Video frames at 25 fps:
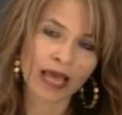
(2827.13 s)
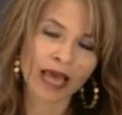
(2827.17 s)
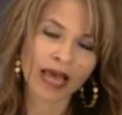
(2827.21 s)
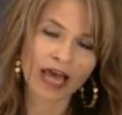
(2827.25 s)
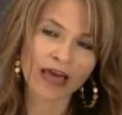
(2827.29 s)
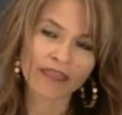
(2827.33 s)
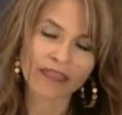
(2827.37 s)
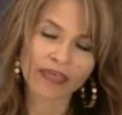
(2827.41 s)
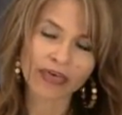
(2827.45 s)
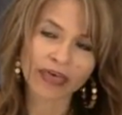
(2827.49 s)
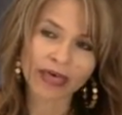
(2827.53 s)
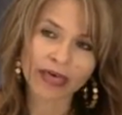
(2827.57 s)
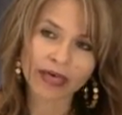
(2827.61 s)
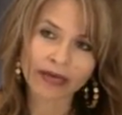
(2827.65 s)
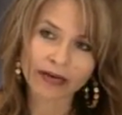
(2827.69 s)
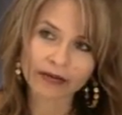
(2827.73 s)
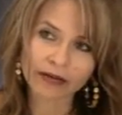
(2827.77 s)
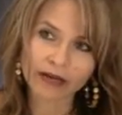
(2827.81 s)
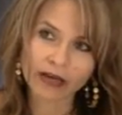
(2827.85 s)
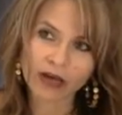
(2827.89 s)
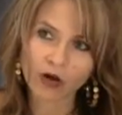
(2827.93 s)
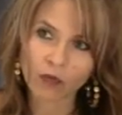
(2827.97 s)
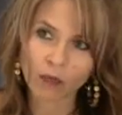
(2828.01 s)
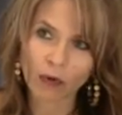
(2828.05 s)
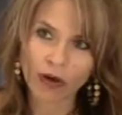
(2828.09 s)
And
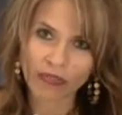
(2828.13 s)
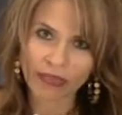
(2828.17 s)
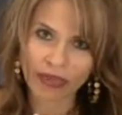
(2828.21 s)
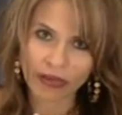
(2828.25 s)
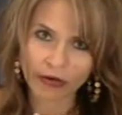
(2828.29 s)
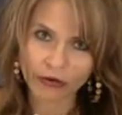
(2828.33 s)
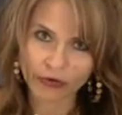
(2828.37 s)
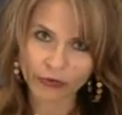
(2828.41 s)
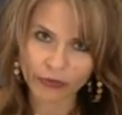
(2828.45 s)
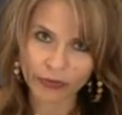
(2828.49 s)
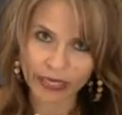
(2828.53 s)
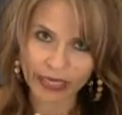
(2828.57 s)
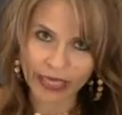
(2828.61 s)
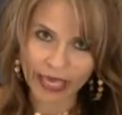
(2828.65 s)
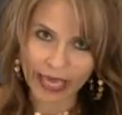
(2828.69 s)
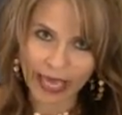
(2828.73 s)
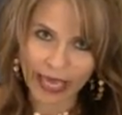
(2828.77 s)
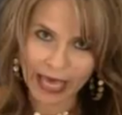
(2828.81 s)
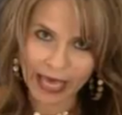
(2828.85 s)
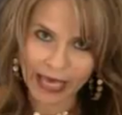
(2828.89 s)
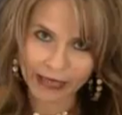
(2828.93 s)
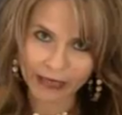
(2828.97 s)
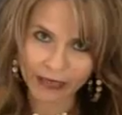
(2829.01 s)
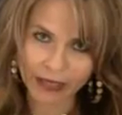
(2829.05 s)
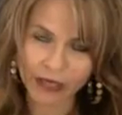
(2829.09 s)
then when they do it
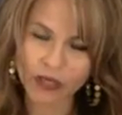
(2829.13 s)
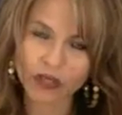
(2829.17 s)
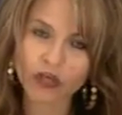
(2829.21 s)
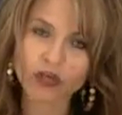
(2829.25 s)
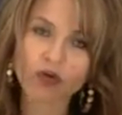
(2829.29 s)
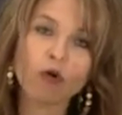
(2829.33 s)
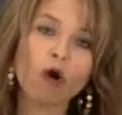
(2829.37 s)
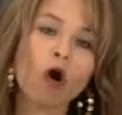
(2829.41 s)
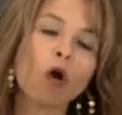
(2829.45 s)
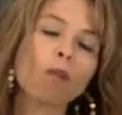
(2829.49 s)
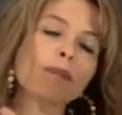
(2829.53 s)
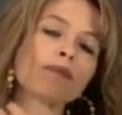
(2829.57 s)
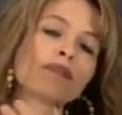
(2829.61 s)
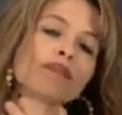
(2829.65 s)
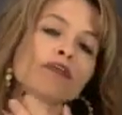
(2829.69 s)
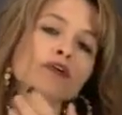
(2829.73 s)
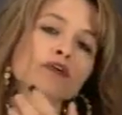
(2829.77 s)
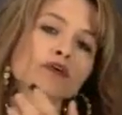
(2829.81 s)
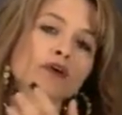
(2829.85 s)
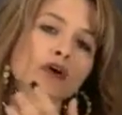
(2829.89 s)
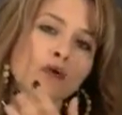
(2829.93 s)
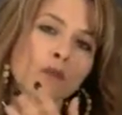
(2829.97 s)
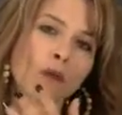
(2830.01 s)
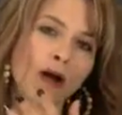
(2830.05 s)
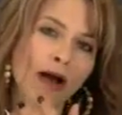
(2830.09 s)
again, you open the
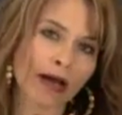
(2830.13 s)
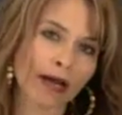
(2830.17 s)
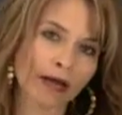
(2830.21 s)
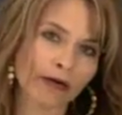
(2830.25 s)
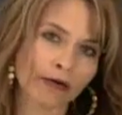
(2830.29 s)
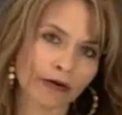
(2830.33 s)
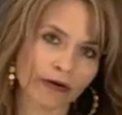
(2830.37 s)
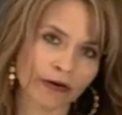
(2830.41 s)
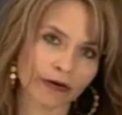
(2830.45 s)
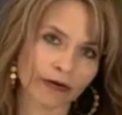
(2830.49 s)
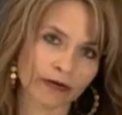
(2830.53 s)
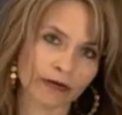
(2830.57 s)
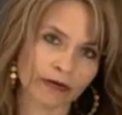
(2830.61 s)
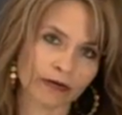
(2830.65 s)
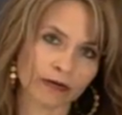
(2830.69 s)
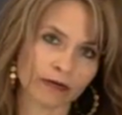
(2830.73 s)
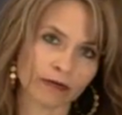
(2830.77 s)
door wider.